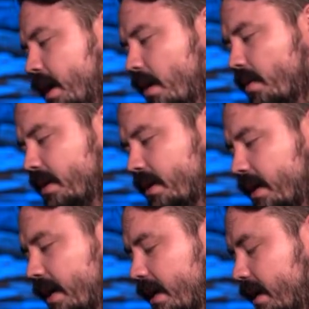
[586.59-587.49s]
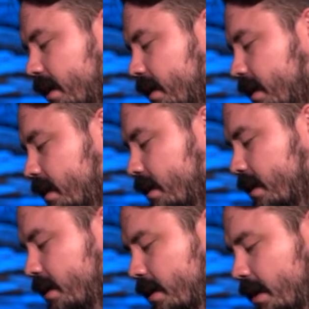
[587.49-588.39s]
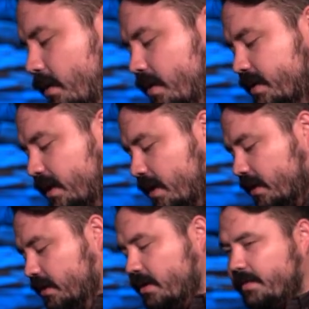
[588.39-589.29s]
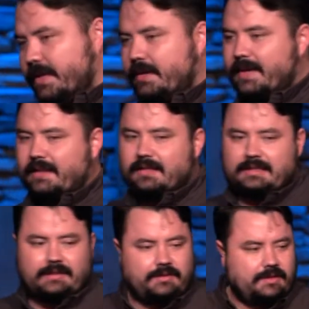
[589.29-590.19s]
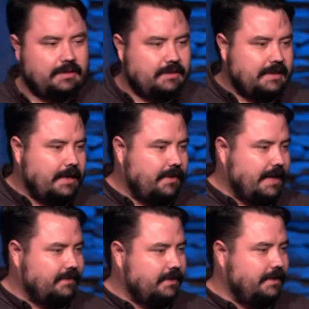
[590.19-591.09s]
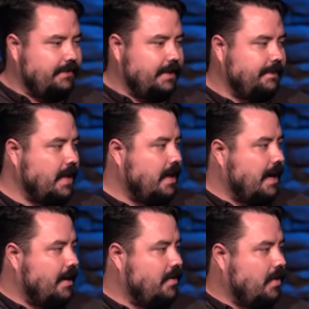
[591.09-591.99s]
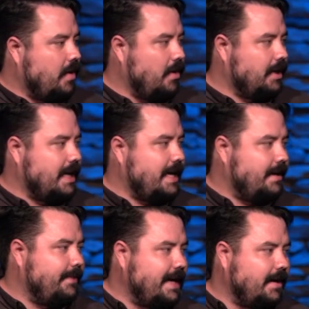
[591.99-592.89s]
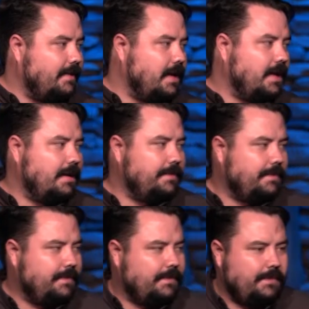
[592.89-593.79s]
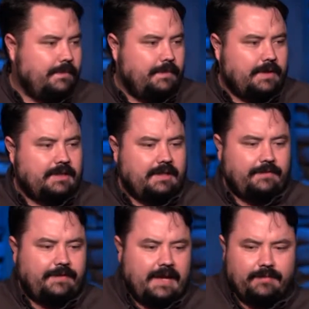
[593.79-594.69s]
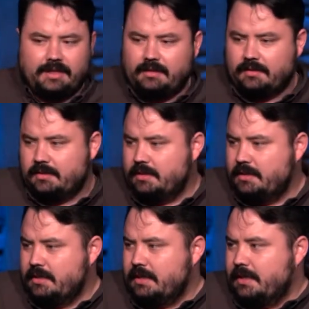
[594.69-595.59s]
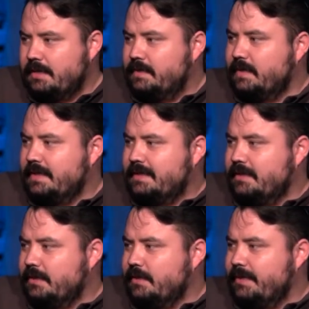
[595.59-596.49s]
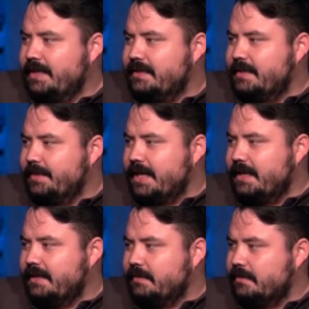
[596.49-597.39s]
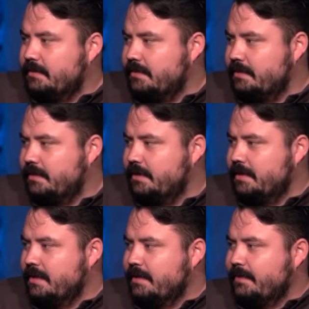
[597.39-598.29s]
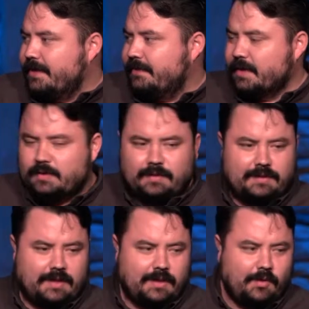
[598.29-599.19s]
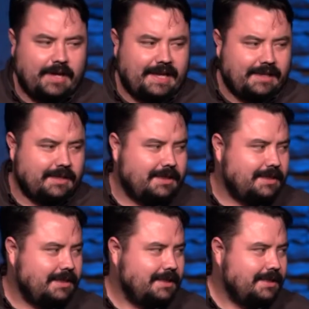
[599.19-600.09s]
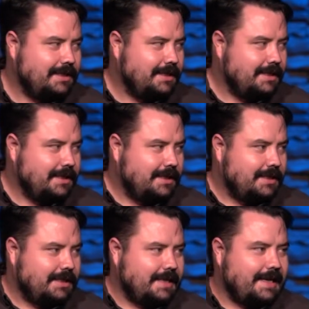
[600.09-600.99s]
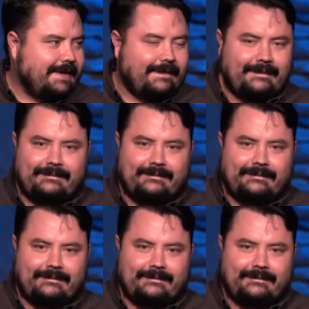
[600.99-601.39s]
want to talk a little bit about the tensions that we have to live in. I don't know a whole lot about building a family, so this is a little bit intimidating. My first one's on the way. Yeah.